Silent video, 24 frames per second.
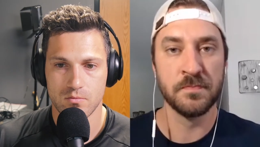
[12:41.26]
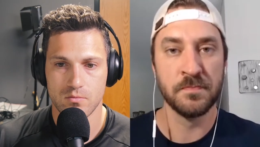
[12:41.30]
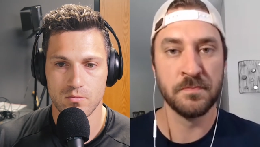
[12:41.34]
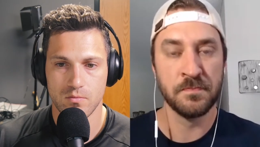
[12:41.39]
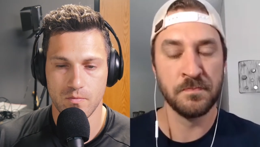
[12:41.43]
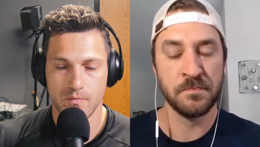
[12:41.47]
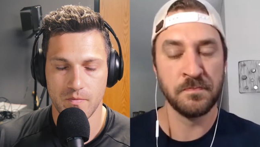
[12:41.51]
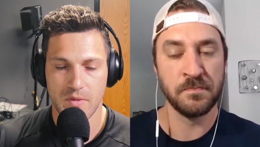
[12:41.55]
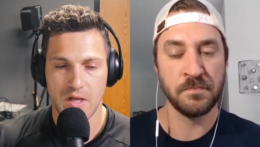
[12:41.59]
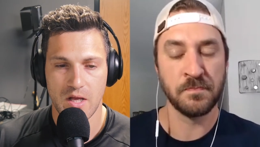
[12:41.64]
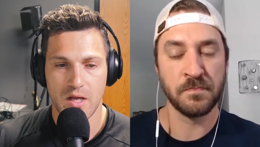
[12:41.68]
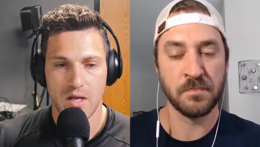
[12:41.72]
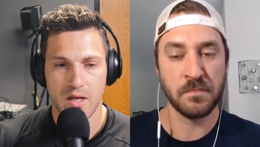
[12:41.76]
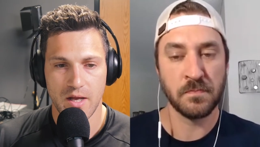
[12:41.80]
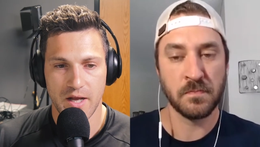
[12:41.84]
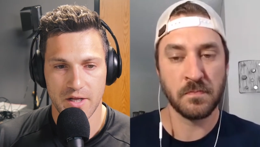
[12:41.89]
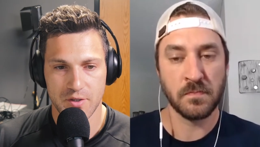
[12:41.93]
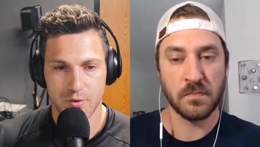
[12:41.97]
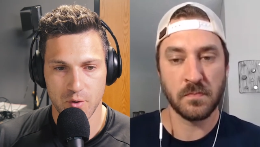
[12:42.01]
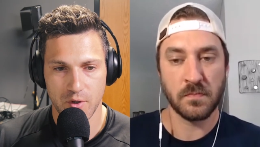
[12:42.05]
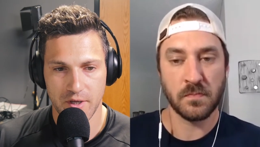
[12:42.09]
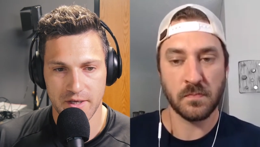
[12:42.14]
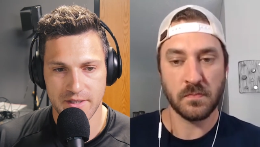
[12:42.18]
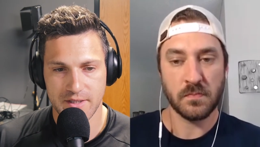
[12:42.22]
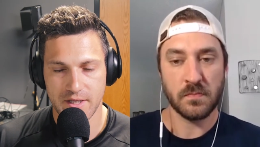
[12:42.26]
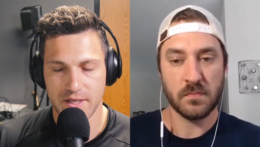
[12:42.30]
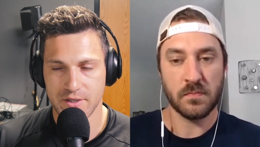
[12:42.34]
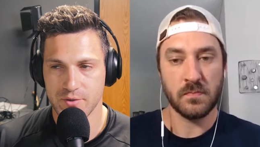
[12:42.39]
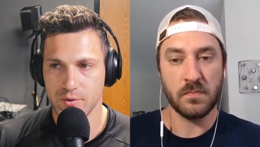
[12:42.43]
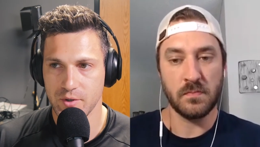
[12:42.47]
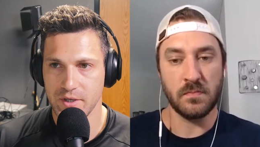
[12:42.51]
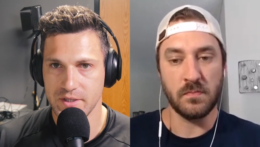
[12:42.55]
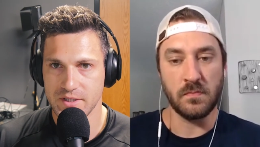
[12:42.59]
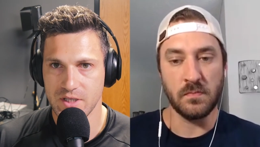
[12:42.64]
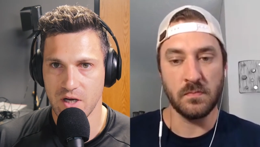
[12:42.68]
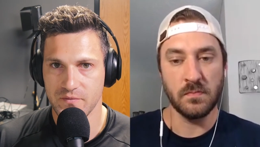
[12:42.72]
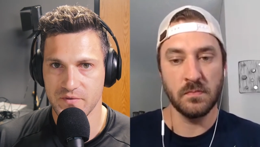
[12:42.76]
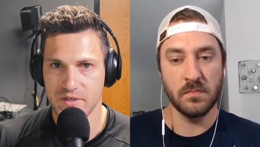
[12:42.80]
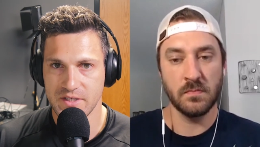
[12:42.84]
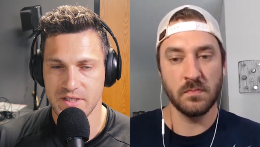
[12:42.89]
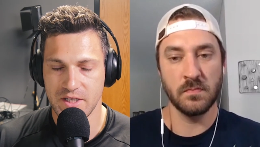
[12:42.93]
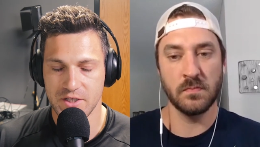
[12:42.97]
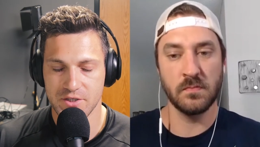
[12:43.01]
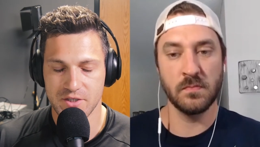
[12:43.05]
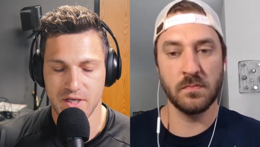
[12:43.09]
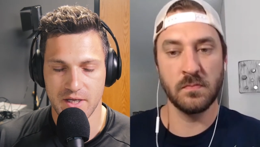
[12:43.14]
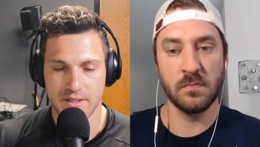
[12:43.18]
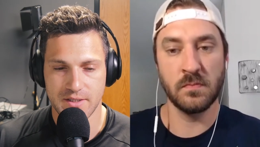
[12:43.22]
Speaker 1: Hmm. It's really it's really tough to
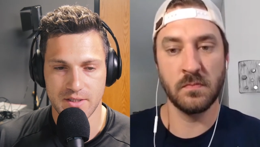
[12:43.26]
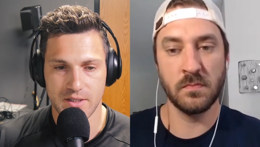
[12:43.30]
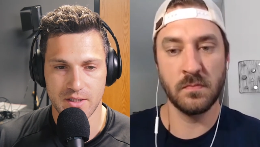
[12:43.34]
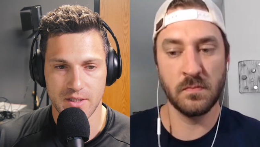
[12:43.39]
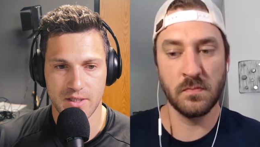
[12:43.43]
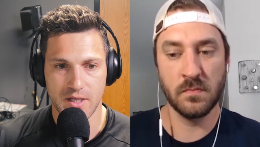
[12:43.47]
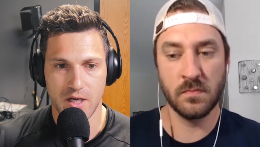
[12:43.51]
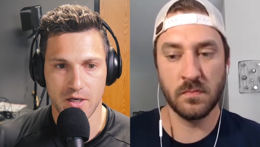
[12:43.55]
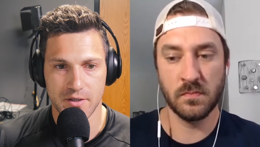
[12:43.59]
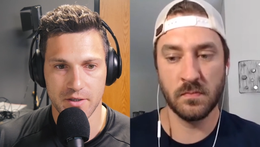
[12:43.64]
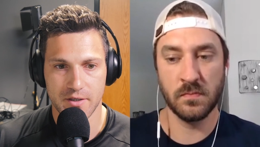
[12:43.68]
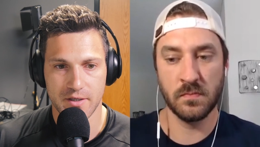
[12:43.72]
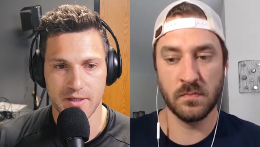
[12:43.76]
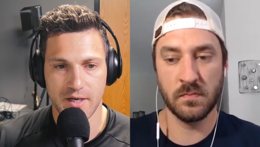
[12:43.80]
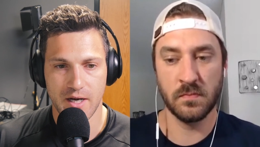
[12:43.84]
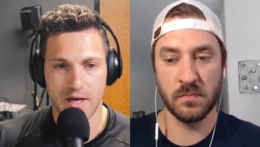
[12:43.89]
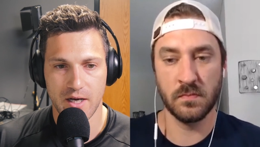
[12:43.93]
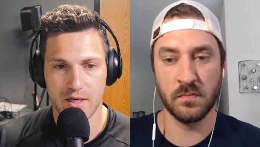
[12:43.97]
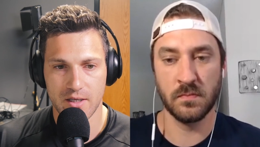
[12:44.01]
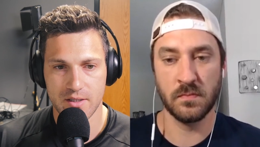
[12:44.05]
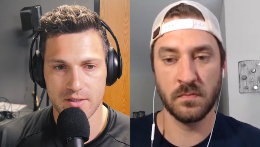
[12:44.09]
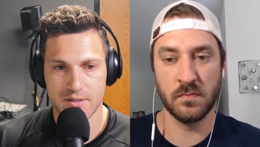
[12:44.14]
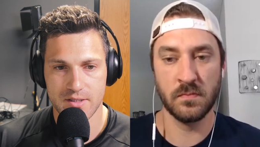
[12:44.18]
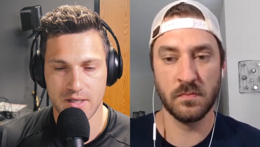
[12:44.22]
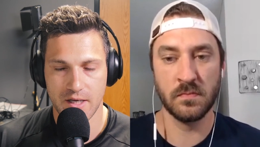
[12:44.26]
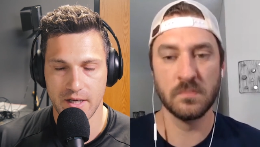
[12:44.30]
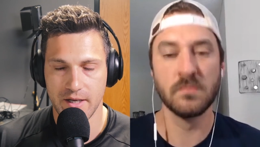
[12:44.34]
teach that to younger guys.